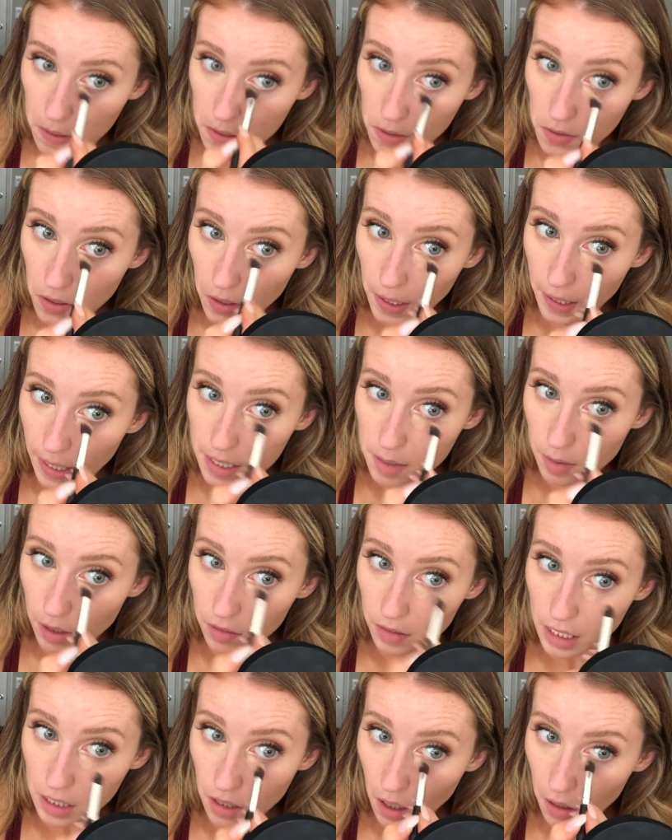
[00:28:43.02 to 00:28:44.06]
So sorry guys, I'm not
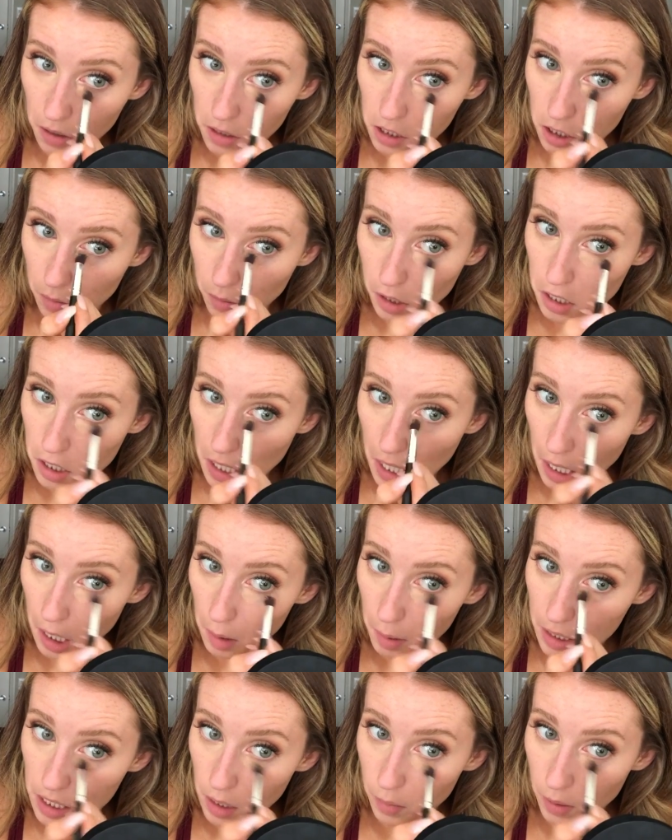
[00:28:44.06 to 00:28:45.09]
really talking too much now
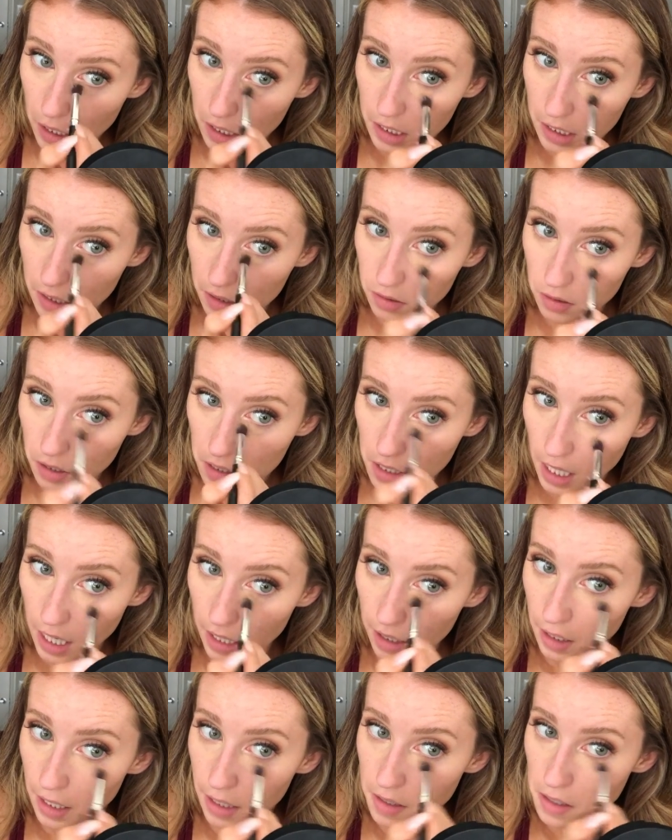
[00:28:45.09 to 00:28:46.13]
because I wanted to get through the
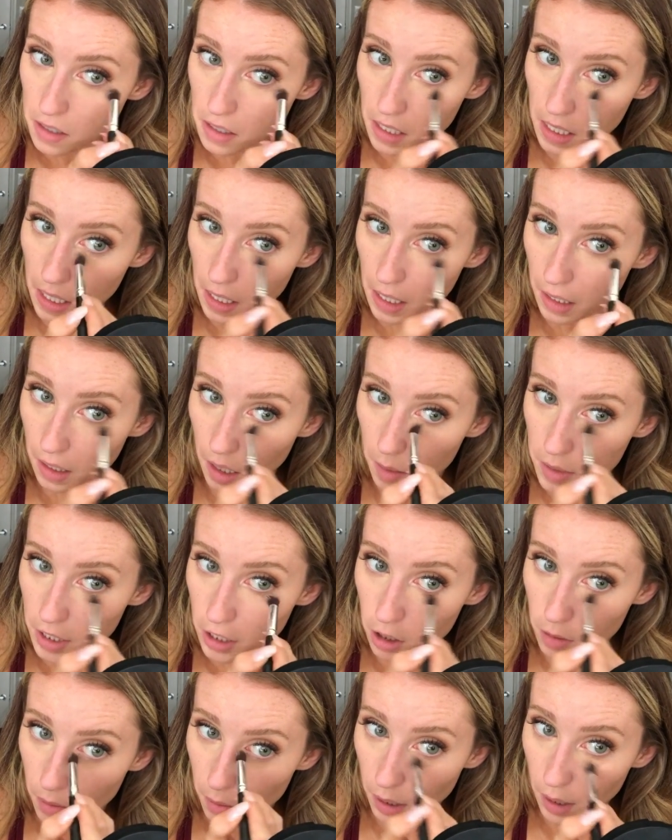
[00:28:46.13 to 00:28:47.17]
Thailand thing, update
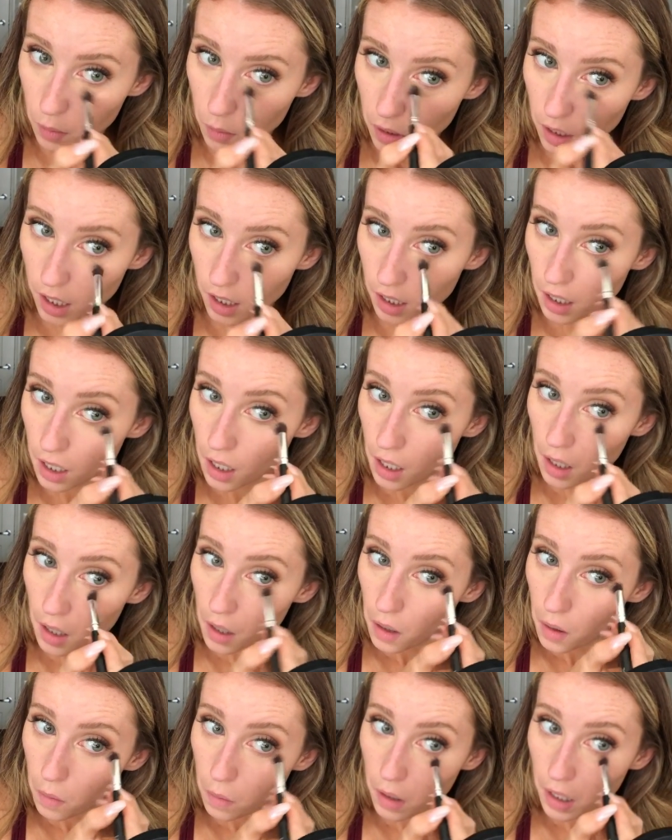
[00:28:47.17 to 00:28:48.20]
you about my work.
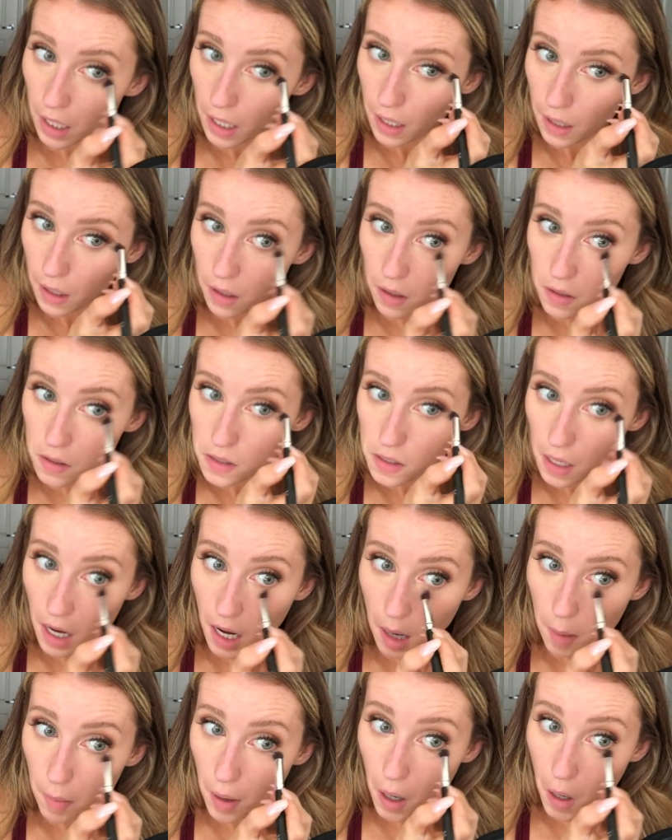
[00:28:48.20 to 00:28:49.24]
What else?
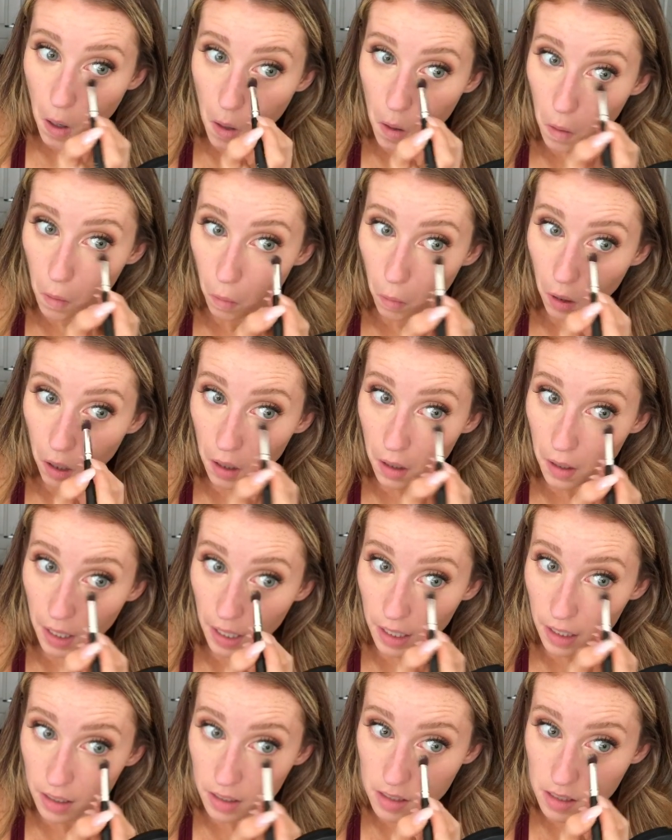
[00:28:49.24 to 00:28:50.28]
Um, oh,
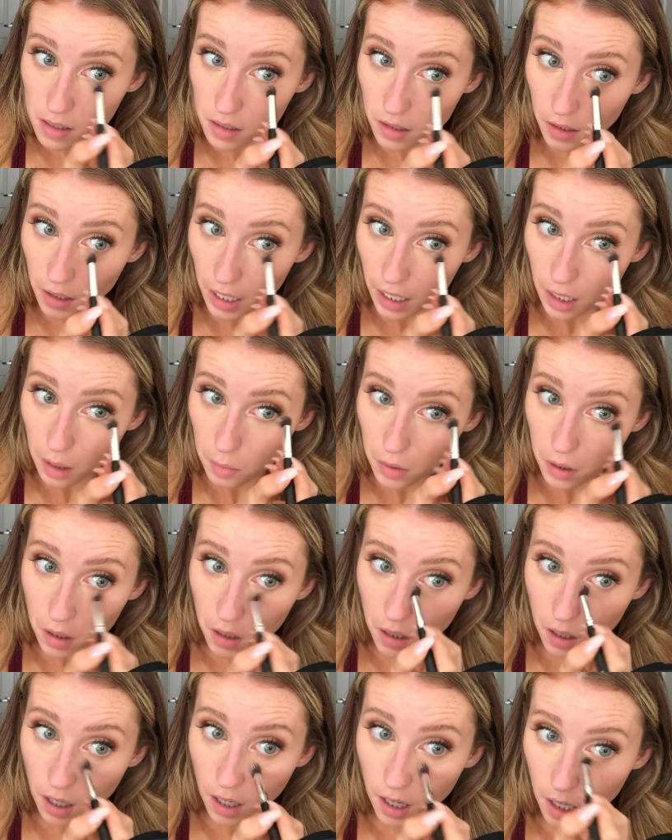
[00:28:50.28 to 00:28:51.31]
Instagram.
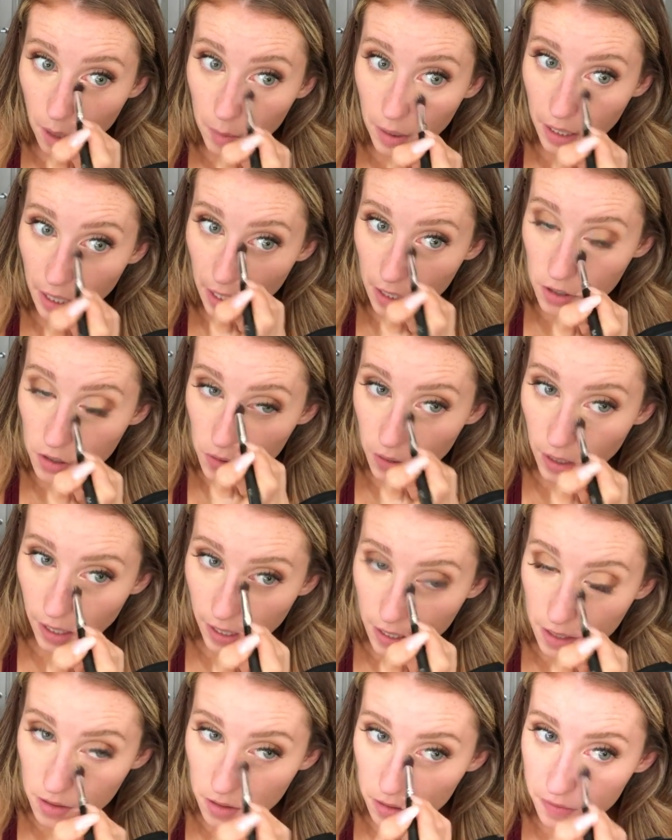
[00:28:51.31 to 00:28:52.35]
Um, in case you
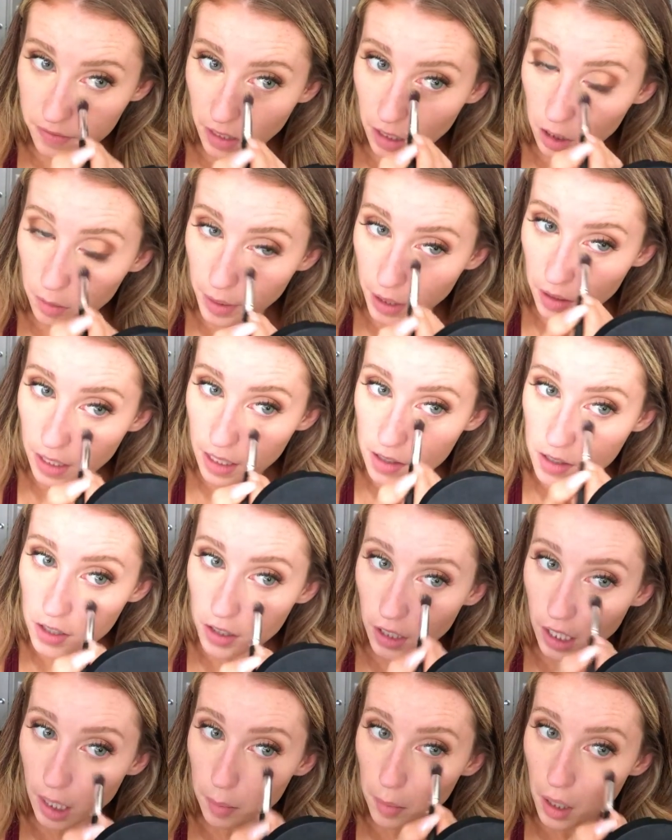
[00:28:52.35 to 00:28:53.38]
guys follow me on
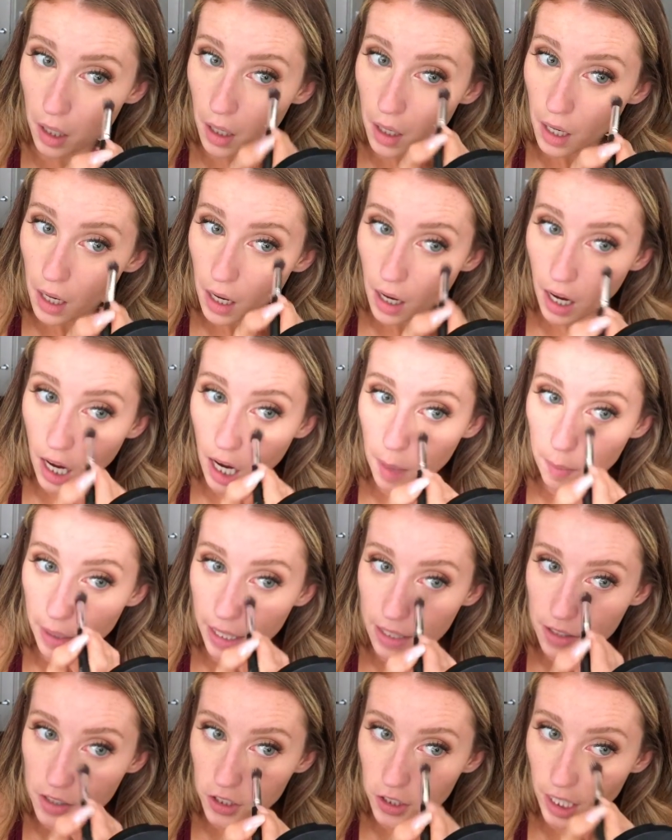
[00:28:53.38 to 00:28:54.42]
Instagram. Uh, my
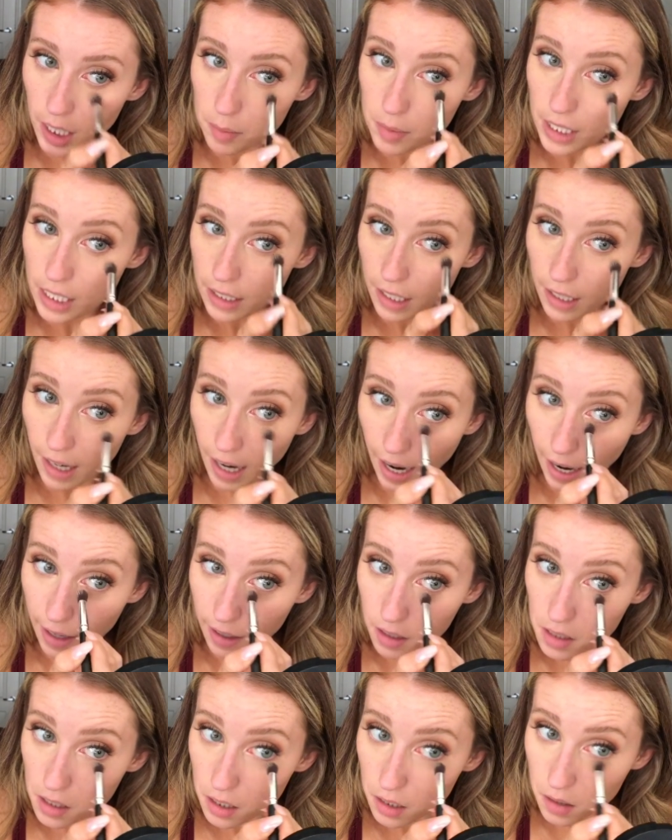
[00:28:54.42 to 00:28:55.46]
Instagram did get
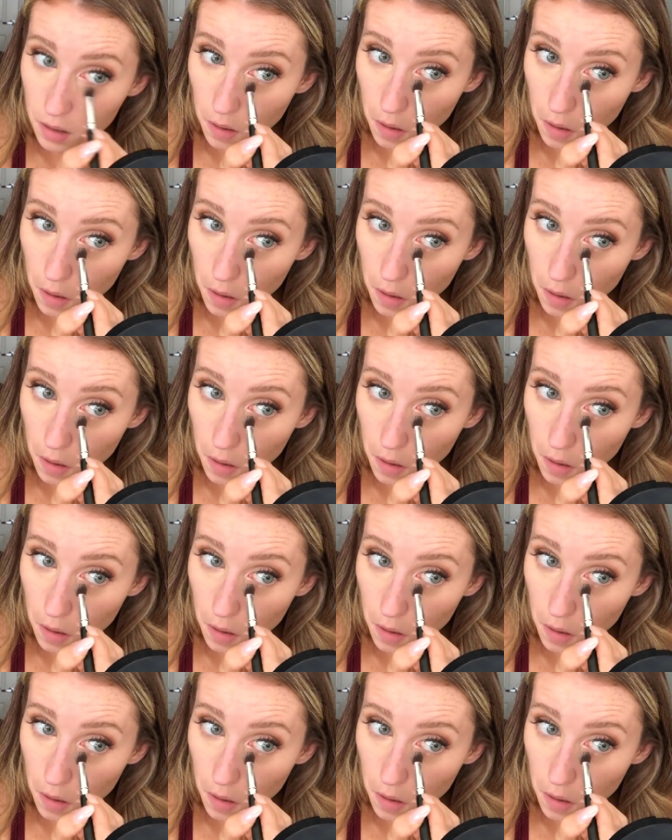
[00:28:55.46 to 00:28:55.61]
hacked